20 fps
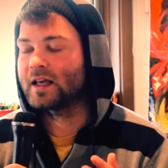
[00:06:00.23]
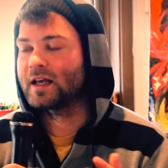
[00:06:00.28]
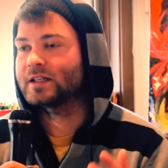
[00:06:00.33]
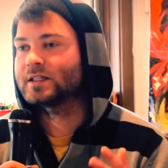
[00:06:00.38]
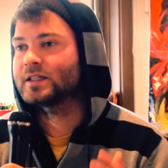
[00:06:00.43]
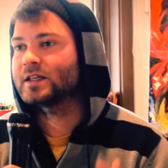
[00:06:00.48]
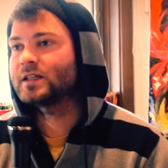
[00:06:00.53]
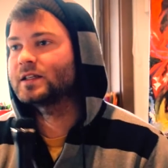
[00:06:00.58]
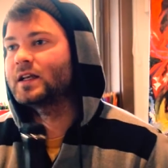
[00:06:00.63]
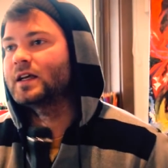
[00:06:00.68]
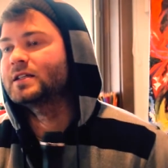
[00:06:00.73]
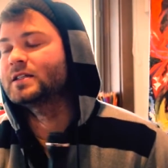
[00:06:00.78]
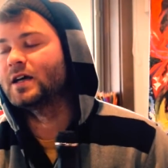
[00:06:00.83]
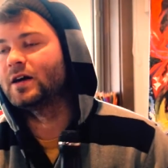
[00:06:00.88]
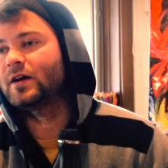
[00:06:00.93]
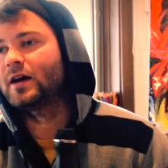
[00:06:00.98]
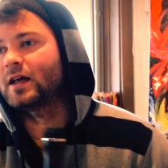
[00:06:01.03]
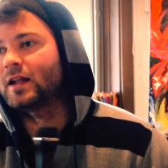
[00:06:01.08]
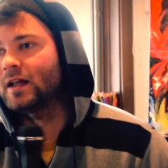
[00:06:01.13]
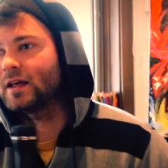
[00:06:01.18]

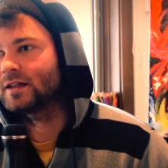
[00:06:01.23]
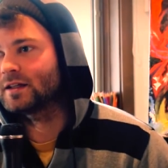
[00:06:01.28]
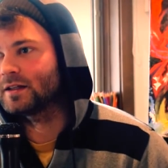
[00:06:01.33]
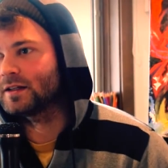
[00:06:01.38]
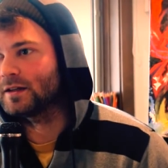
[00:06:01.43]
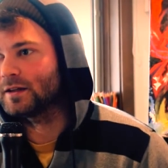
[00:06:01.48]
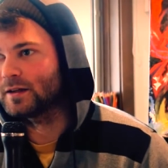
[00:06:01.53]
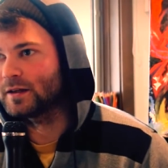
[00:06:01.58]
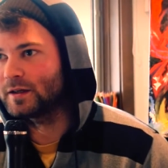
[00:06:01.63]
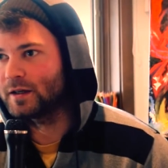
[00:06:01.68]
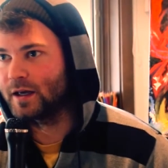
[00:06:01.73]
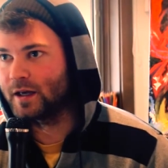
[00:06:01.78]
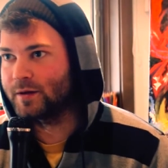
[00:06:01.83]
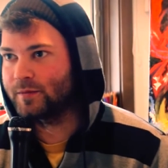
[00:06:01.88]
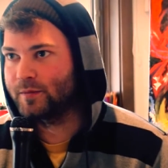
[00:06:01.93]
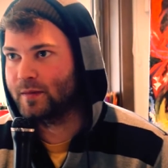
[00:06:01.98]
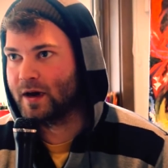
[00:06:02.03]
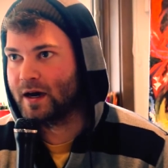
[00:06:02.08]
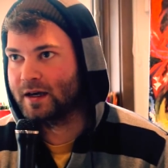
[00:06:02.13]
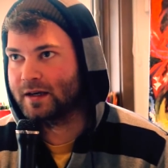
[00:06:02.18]
that's how I like to look
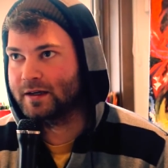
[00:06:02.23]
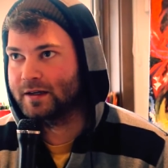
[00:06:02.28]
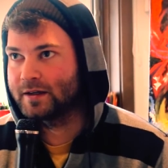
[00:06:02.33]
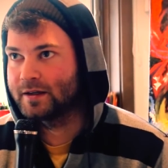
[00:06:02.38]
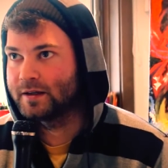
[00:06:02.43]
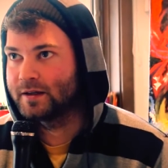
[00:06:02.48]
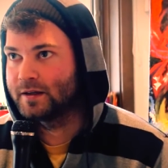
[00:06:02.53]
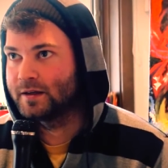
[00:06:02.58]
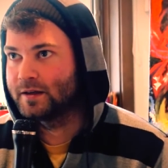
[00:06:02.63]
at my